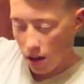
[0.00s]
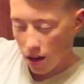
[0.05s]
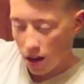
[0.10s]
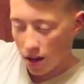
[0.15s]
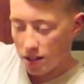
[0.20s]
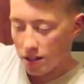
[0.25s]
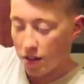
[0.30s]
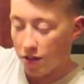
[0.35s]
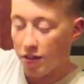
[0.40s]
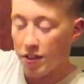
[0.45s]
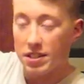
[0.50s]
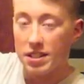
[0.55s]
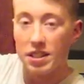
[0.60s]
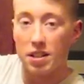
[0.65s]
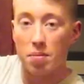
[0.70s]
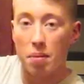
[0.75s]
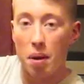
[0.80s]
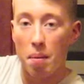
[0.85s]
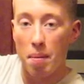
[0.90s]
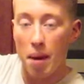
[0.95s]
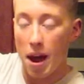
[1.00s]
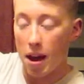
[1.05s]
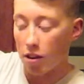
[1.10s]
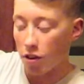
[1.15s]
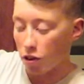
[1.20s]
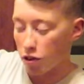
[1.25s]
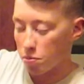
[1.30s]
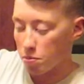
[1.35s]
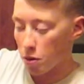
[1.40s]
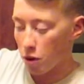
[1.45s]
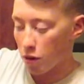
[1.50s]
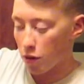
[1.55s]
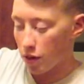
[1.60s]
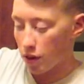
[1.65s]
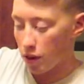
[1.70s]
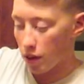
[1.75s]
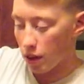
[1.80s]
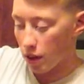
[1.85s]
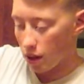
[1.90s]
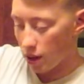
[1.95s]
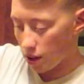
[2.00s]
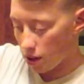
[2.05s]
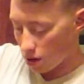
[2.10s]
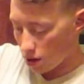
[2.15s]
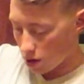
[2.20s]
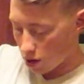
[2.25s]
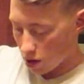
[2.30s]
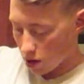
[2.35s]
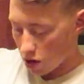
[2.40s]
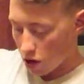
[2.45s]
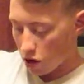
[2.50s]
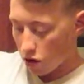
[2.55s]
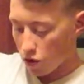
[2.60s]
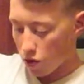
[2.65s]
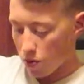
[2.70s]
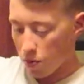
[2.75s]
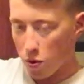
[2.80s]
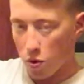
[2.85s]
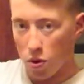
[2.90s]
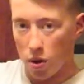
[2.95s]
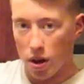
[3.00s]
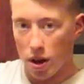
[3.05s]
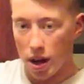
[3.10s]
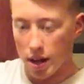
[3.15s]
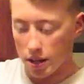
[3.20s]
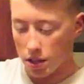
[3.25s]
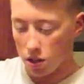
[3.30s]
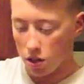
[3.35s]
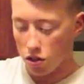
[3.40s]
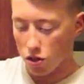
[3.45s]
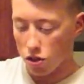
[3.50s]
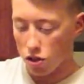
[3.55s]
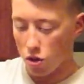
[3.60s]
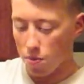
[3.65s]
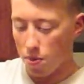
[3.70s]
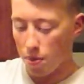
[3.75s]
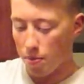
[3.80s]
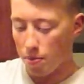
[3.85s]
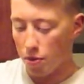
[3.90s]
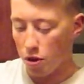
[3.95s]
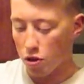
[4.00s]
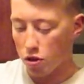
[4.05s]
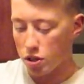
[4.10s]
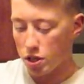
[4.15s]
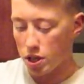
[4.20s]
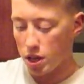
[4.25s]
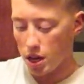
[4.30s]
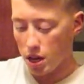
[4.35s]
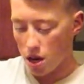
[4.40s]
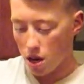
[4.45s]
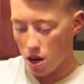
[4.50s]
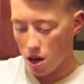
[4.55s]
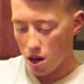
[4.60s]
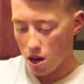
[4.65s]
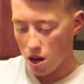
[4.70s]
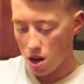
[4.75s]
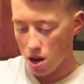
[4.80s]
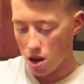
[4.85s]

because it fits into my macros perfectly. So I'm doing a nice little scoop of protein.